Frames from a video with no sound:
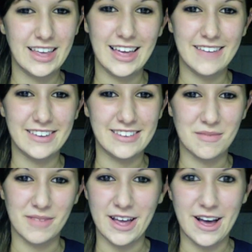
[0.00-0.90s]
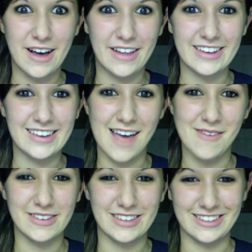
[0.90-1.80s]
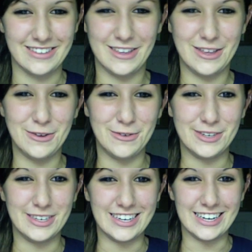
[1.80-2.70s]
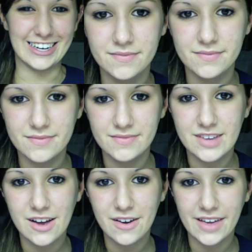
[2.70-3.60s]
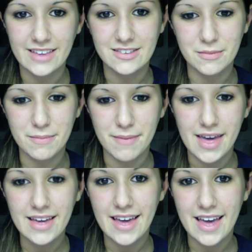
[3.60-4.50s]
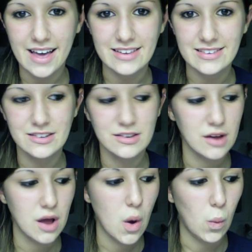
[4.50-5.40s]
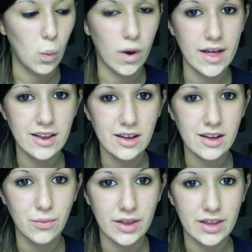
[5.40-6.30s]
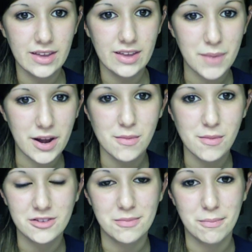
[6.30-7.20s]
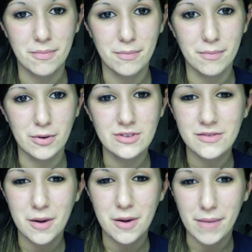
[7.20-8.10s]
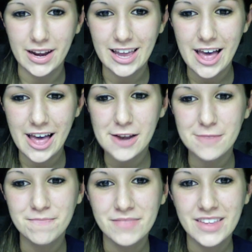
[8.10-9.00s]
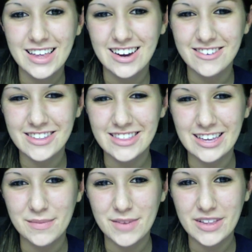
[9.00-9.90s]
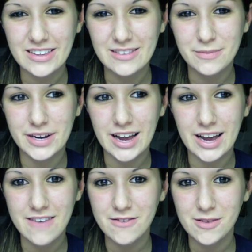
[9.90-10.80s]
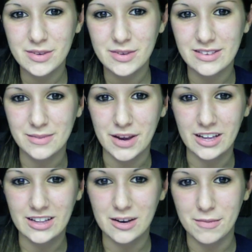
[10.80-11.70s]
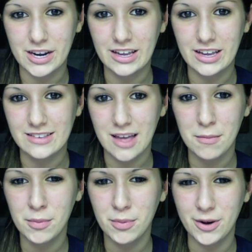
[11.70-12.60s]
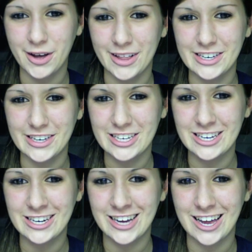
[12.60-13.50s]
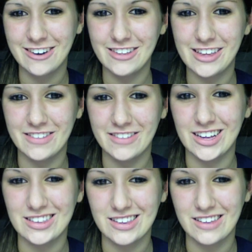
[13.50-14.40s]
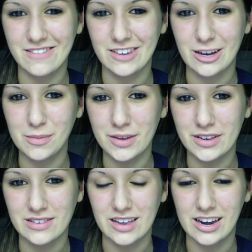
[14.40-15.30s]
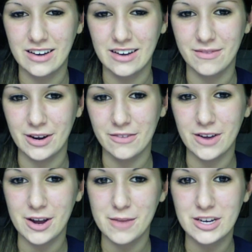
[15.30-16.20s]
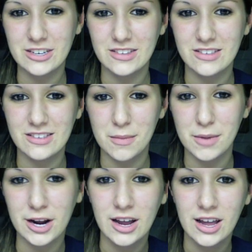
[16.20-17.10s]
and we used to play all the time. It was like this huge deal. Okay, so Meg asked what we spend our most most of our money on. And I tried thinking about this, but I haven't really been spending a lot of money because I'm a poor college kid and I don't really have a lot saved up because I didn't work very much this summer.